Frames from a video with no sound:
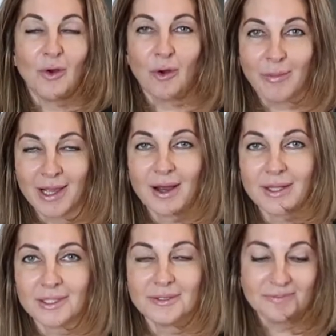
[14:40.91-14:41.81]
oh my God.
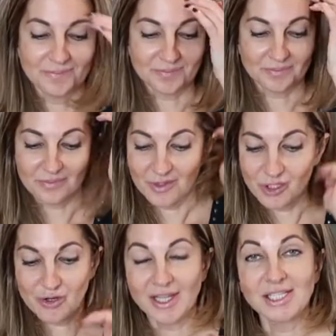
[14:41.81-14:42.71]

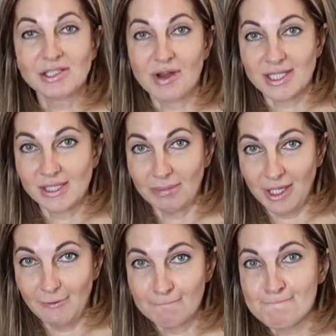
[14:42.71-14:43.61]
Try this recipe.